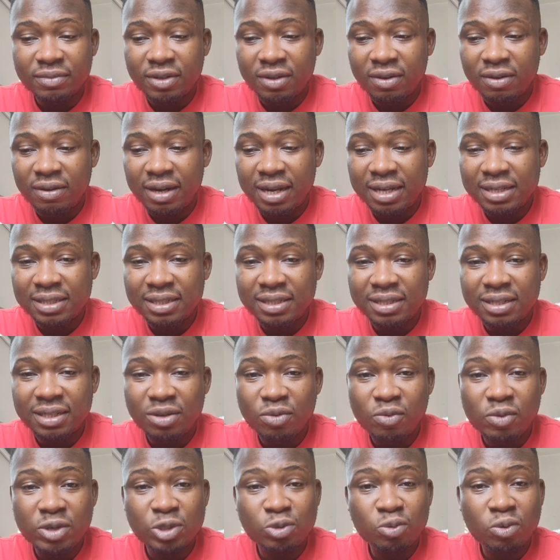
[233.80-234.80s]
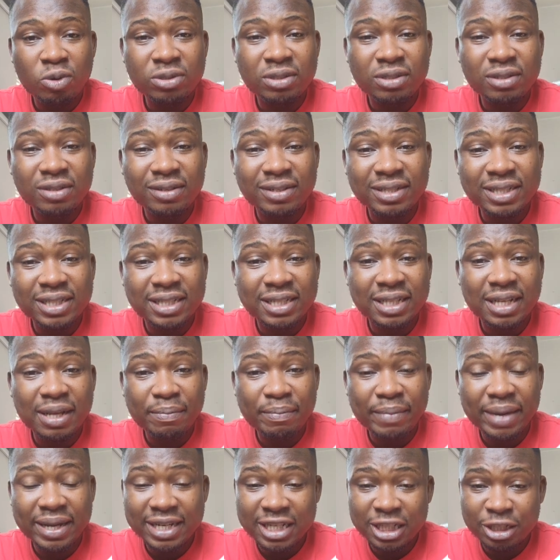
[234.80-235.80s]
All right, with what, risk
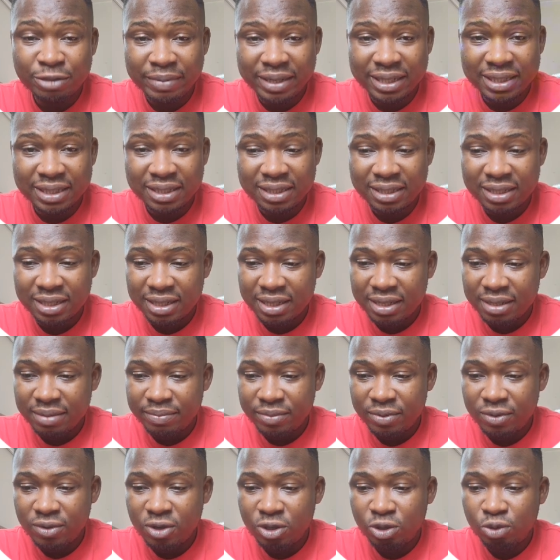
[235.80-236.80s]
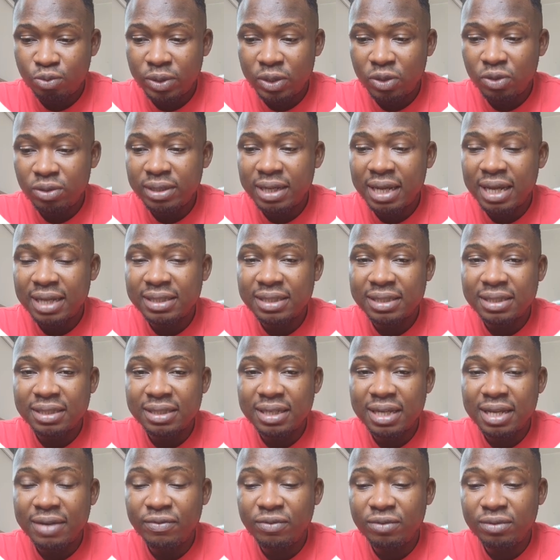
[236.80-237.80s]
management, because we know that
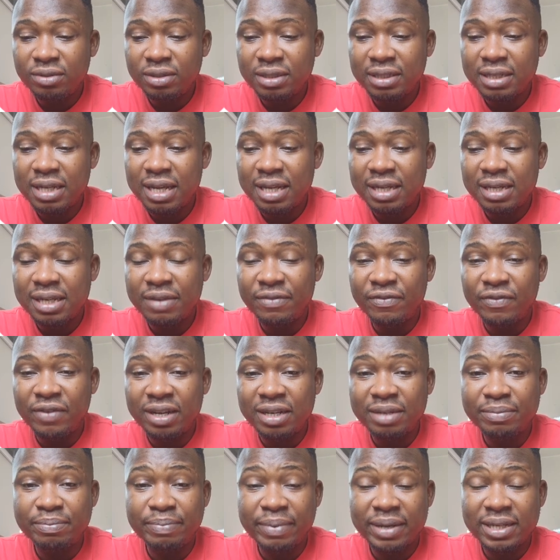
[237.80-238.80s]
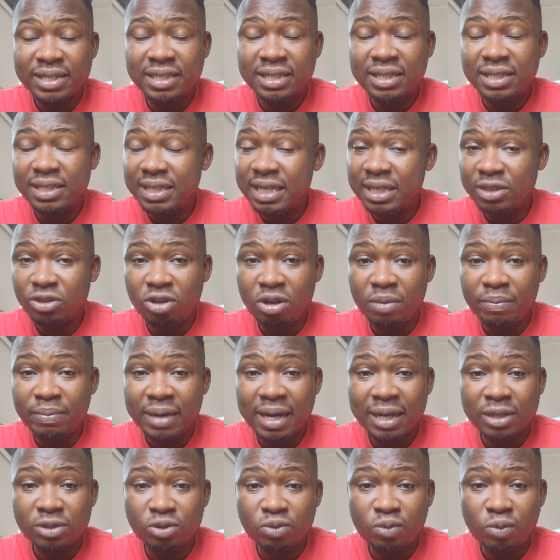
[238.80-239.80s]
even the very best setup
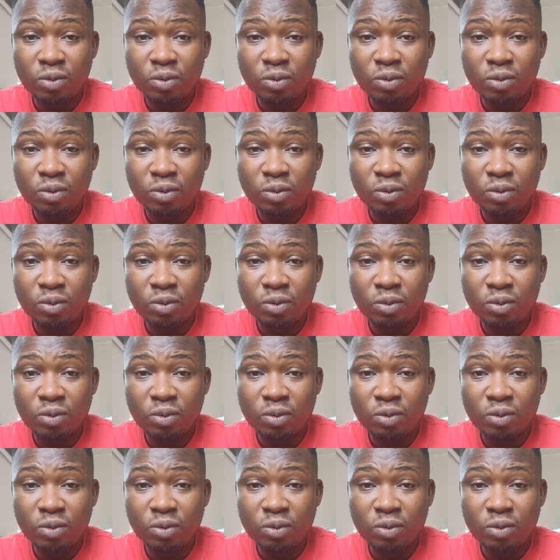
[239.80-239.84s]
can do